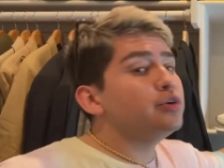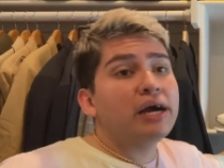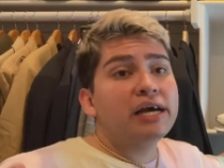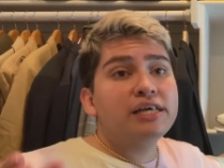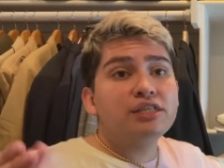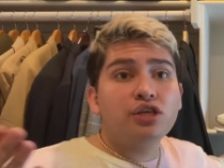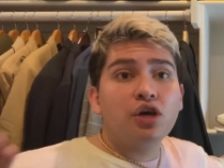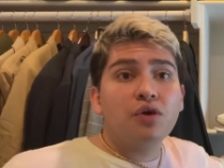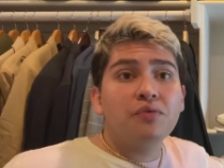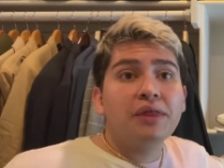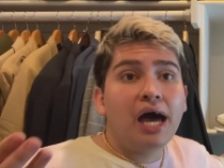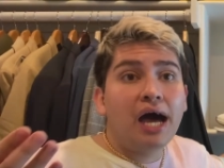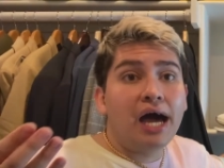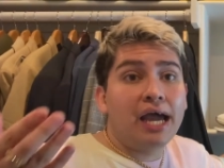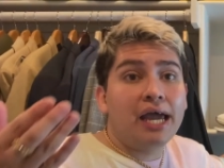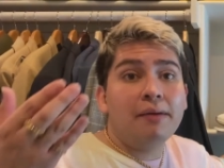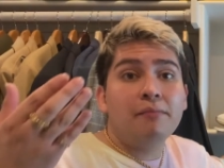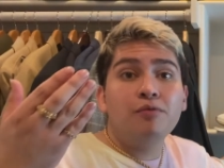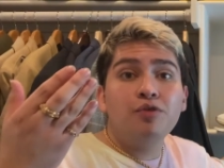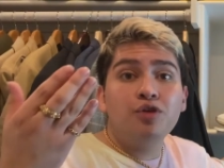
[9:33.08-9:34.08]
guys know that
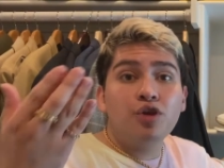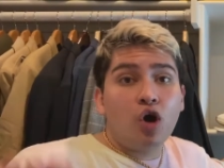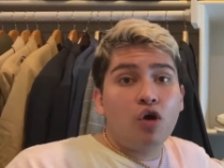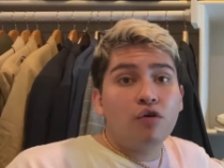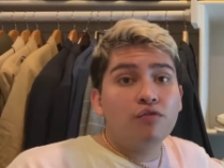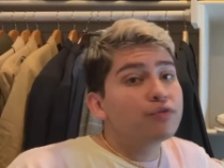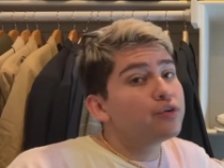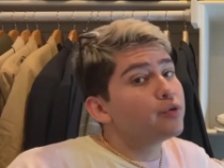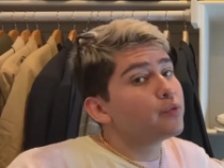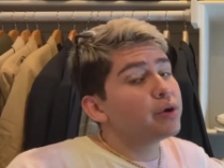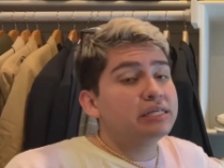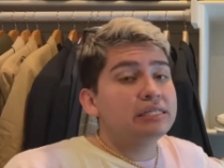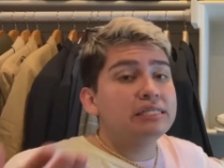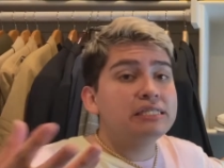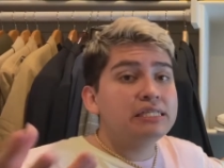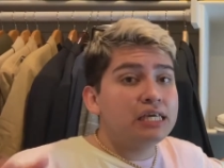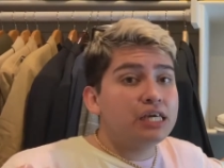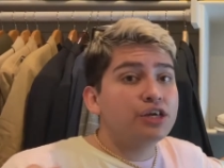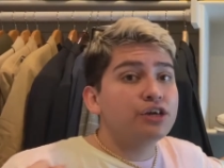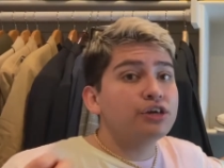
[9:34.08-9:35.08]
I am known for wearing
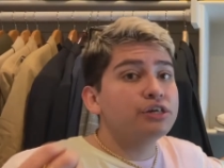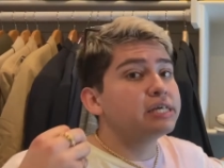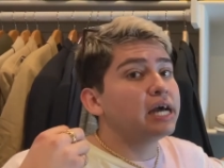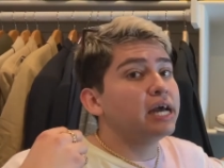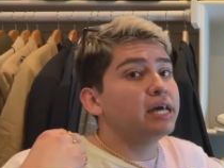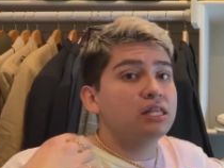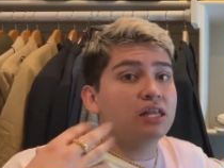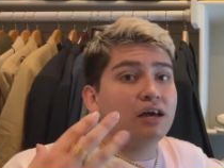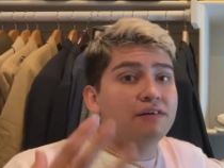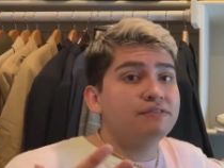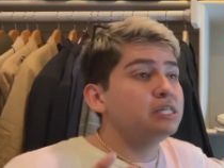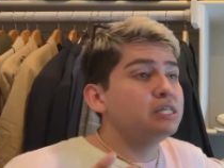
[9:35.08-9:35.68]
sneakers. I love